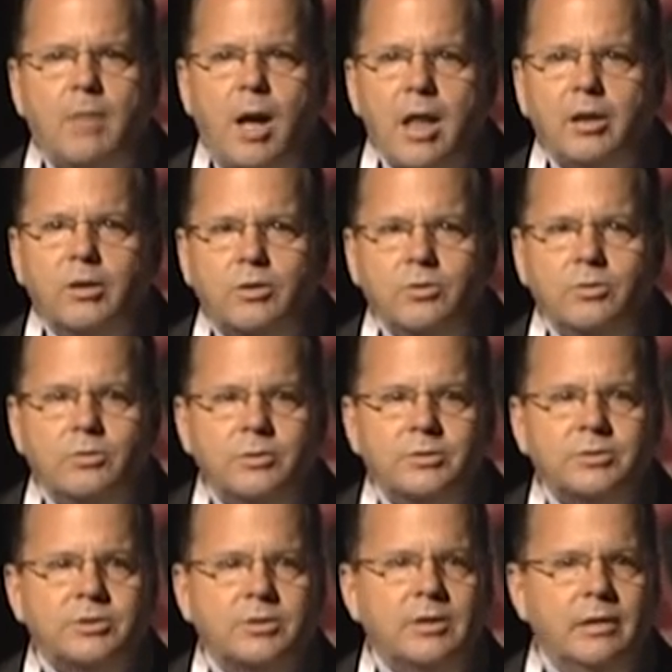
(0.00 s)

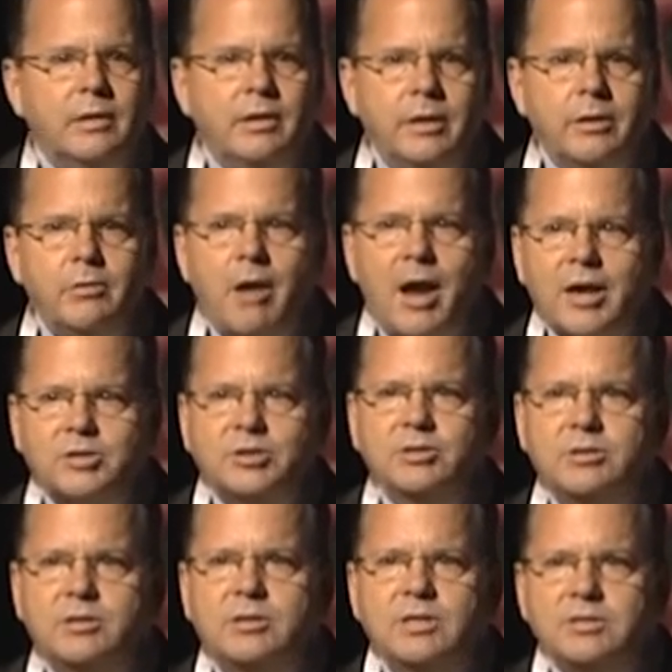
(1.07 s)
molecules and the
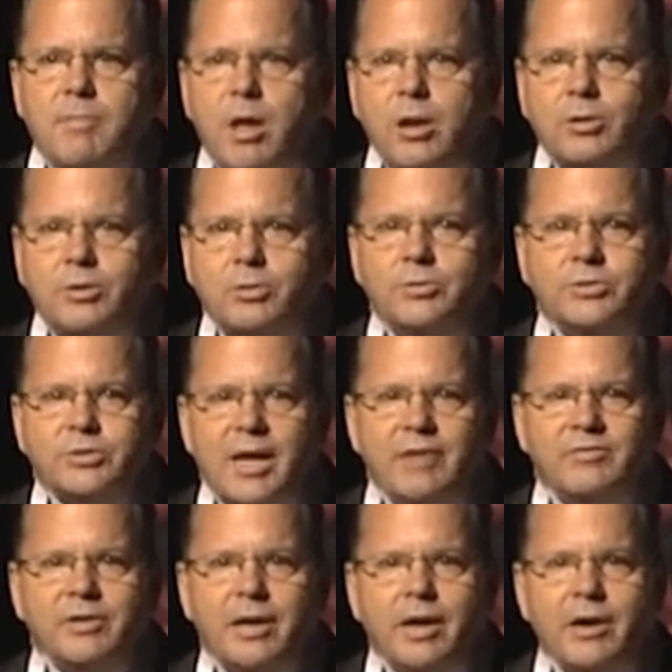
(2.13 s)
interactions that these molecules have
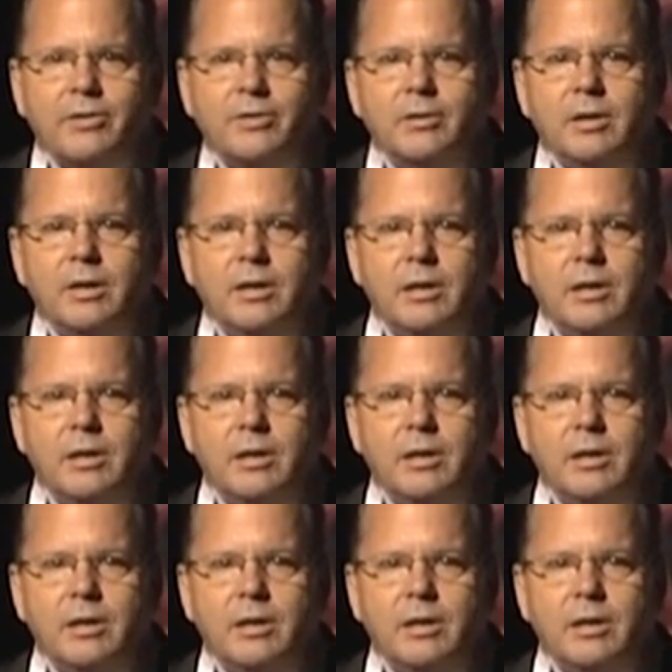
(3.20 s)
together,